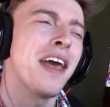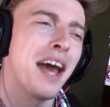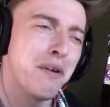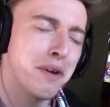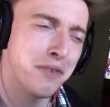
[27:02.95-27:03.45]

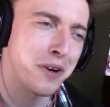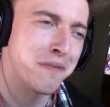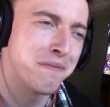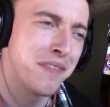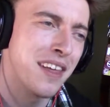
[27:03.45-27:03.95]
However,
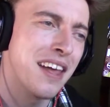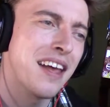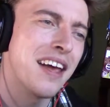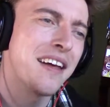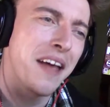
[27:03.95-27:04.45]

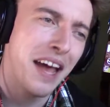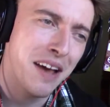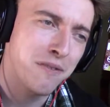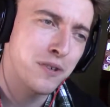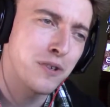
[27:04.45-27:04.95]

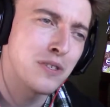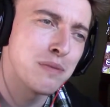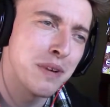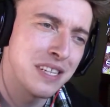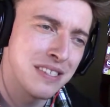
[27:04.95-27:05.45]
after
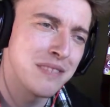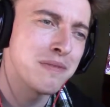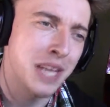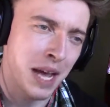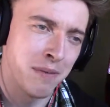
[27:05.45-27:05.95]
spending some
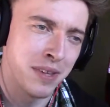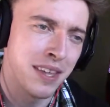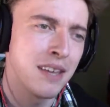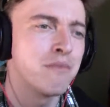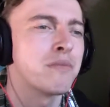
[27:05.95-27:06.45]
time with
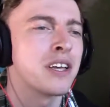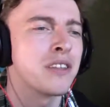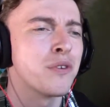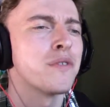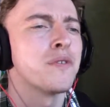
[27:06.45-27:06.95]
it and
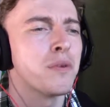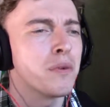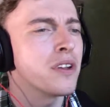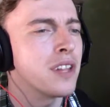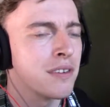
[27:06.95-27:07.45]
playing through a few
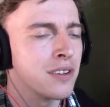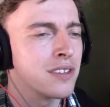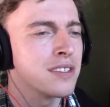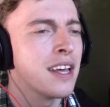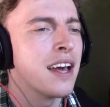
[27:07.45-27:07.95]
more
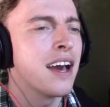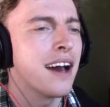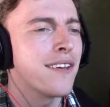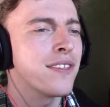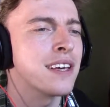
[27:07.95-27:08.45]
levels,
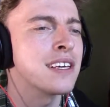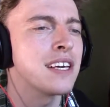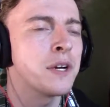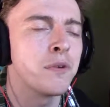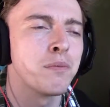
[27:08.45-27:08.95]
I think
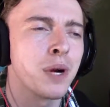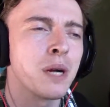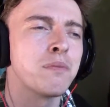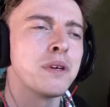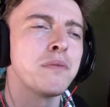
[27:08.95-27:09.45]
it would
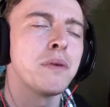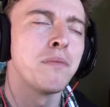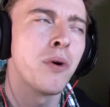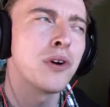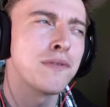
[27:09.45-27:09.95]
probably be
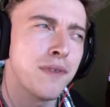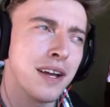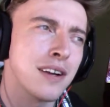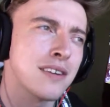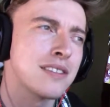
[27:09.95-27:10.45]
more
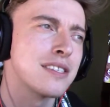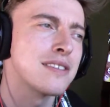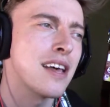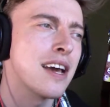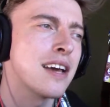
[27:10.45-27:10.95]
fair to
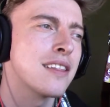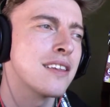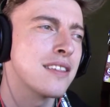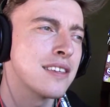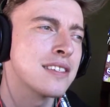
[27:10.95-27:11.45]
say
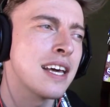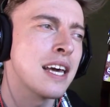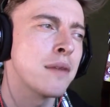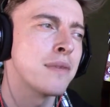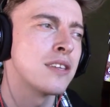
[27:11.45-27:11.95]
that this
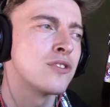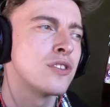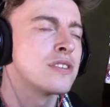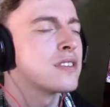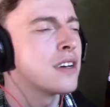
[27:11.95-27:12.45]
game is
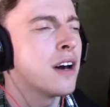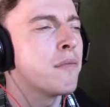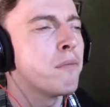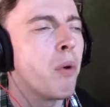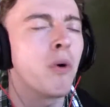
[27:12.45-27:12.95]
just a
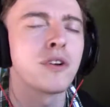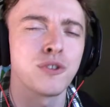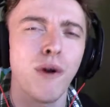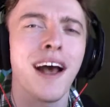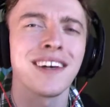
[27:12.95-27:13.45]
more
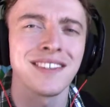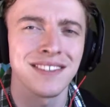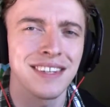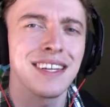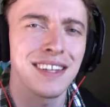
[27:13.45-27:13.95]
trials
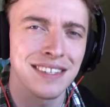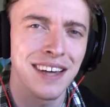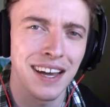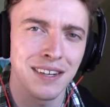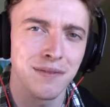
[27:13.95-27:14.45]
needed
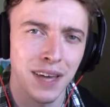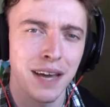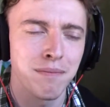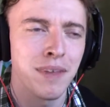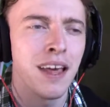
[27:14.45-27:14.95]
kind of
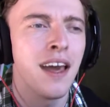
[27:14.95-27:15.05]
game.